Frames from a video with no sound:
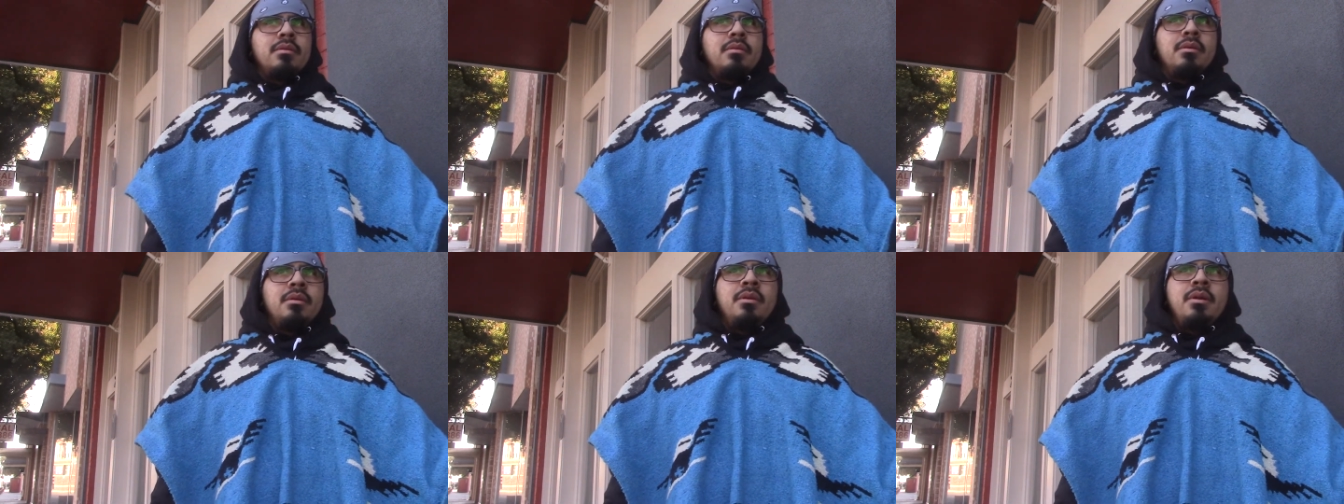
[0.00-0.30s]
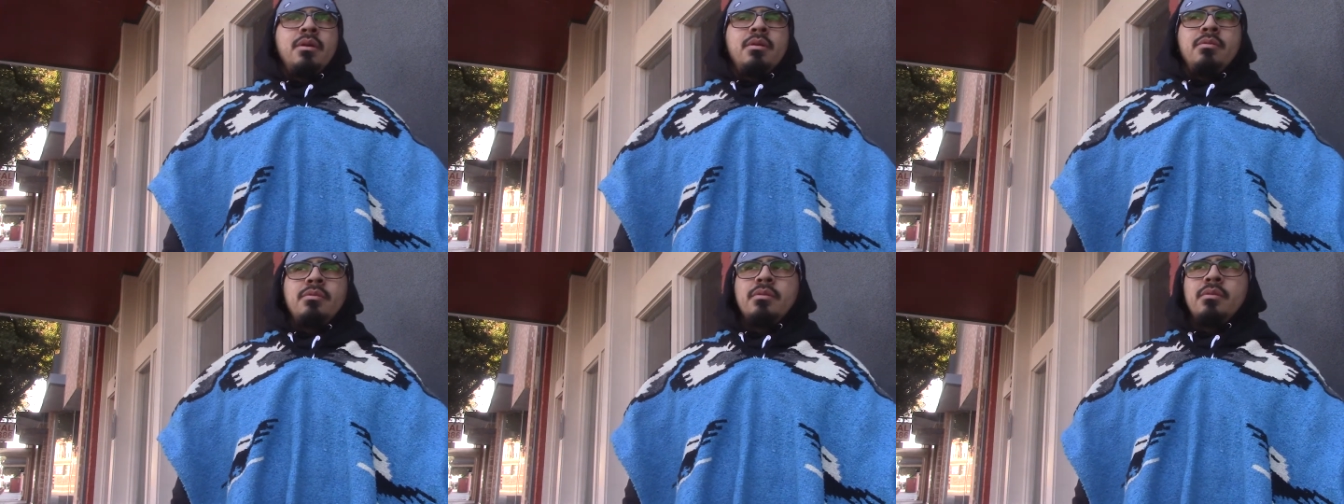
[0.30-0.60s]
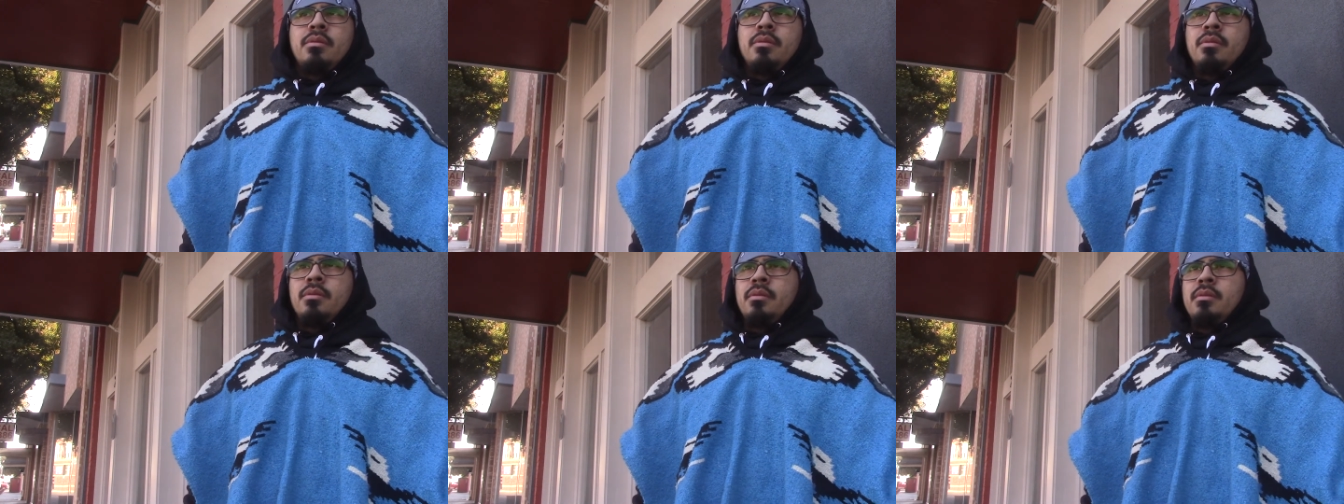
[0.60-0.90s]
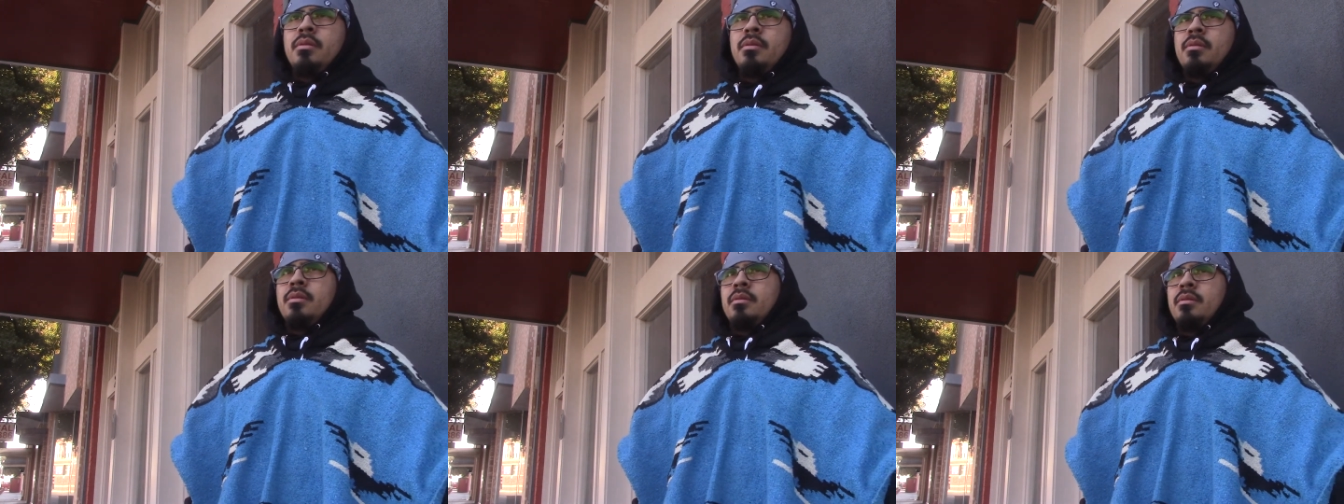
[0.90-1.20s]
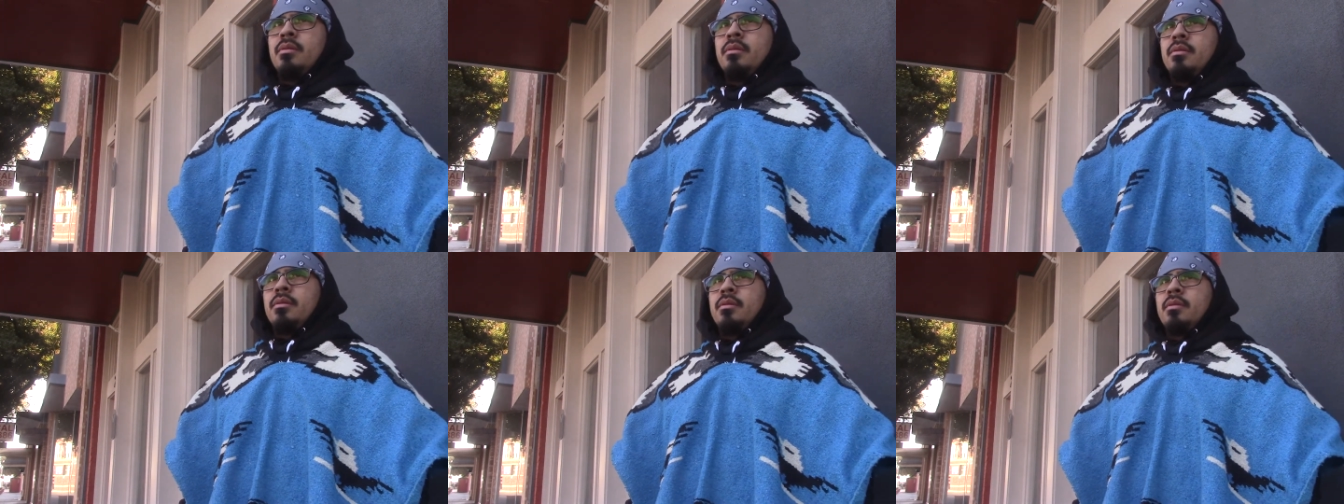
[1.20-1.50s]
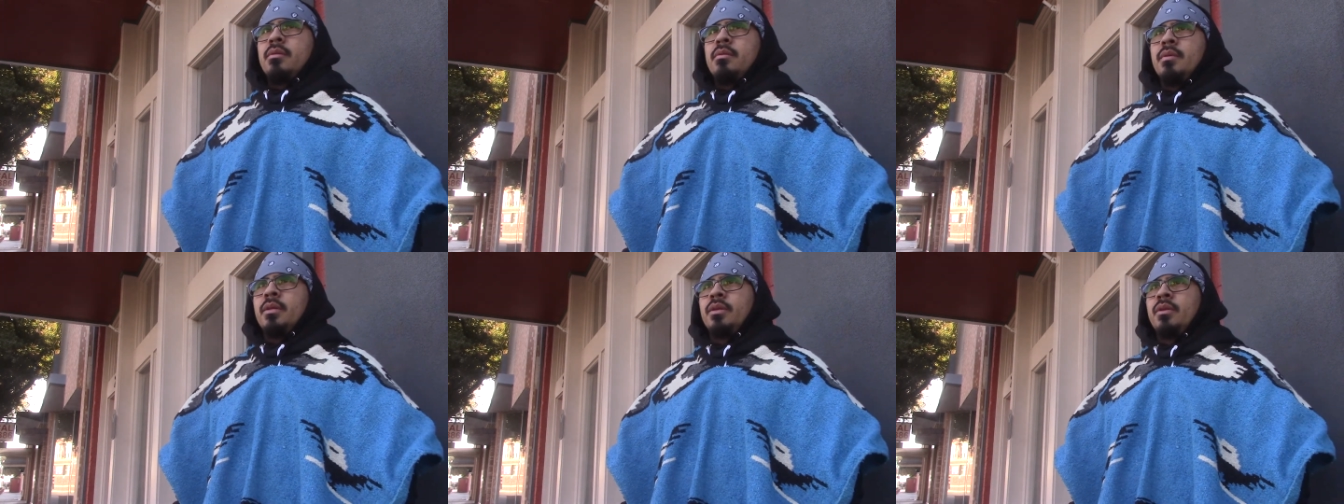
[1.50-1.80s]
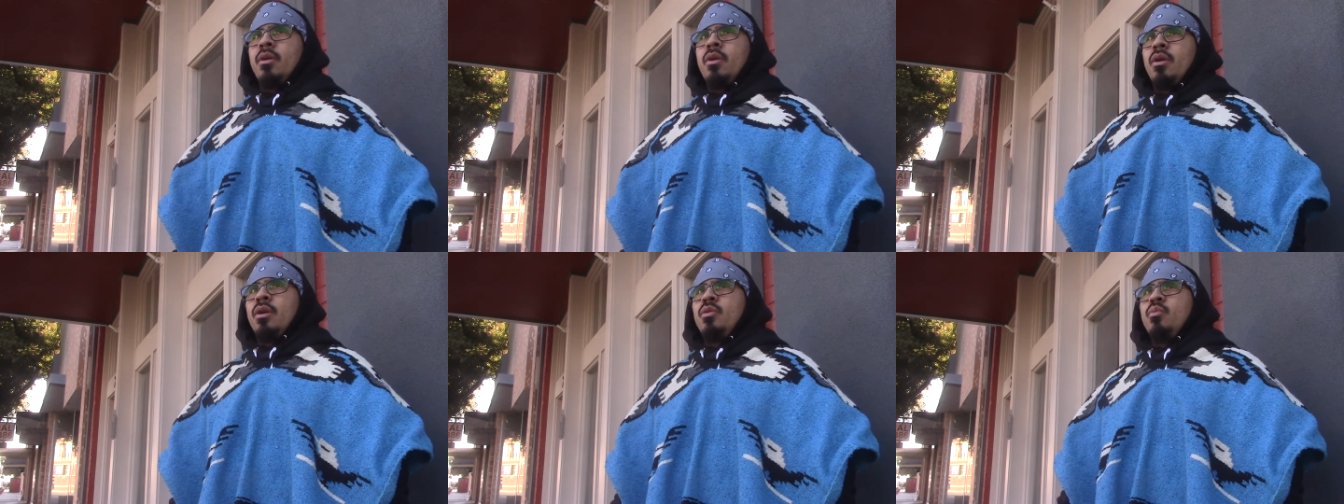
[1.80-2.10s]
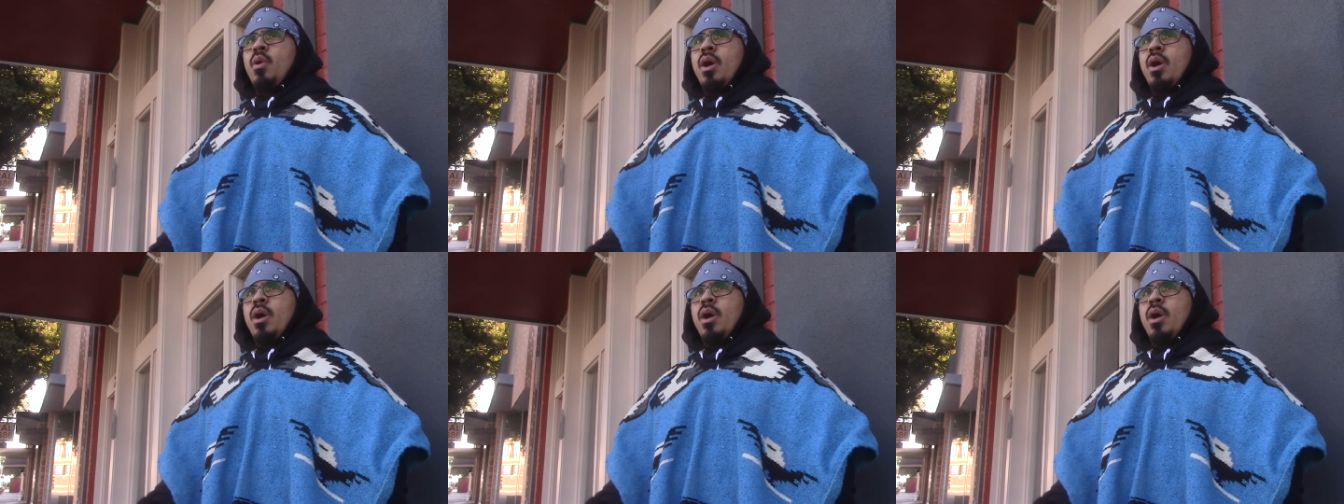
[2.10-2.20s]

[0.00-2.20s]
You know? But the only